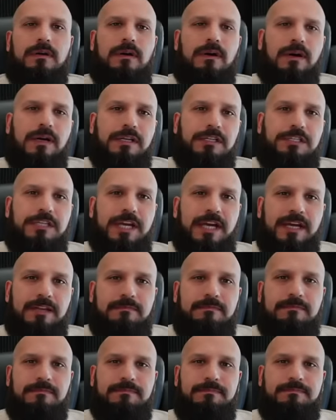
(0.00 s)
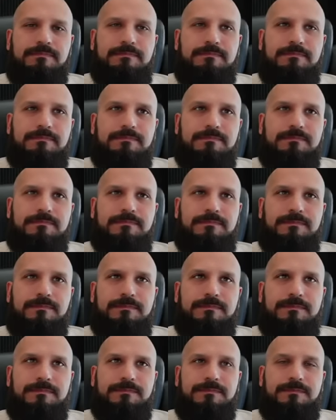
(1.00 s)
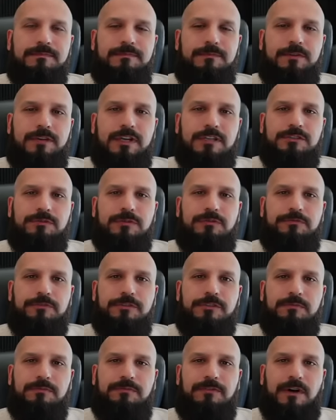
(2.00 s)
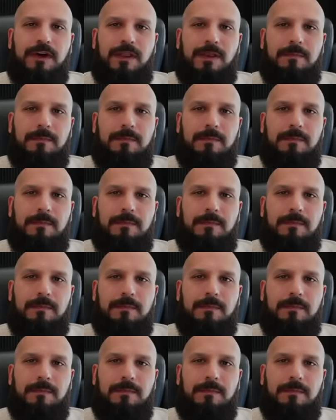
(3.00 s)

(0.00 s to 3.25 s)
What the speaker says: right, chat. You guys are in for some fun.